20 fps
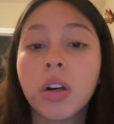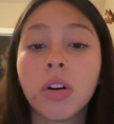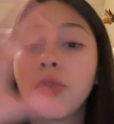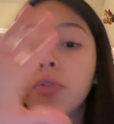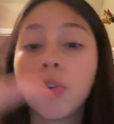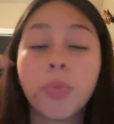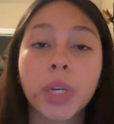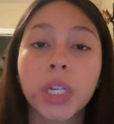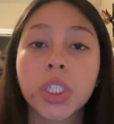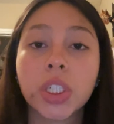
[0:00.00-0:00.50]
a
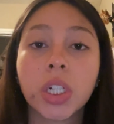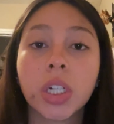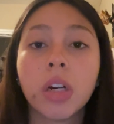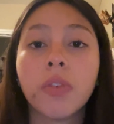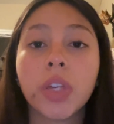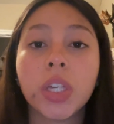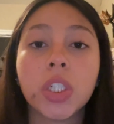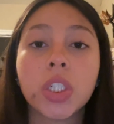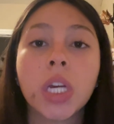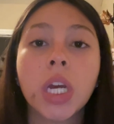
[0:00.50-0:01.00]
full picture
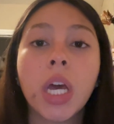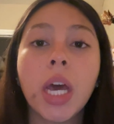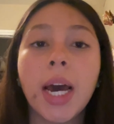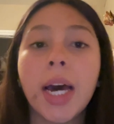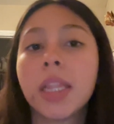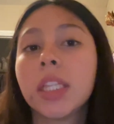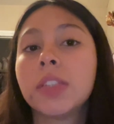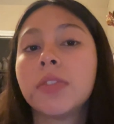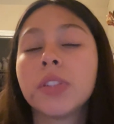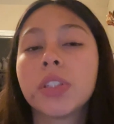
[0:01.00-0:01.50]
of each
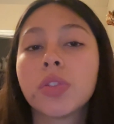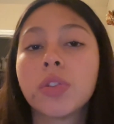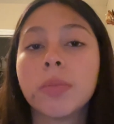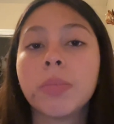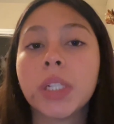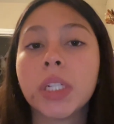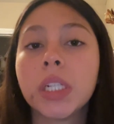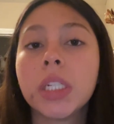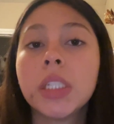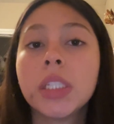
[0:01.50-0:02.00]
athlete's physical
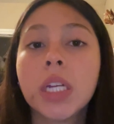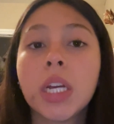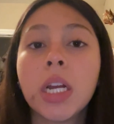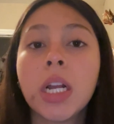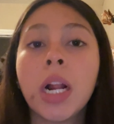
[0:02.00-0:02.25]
abilities.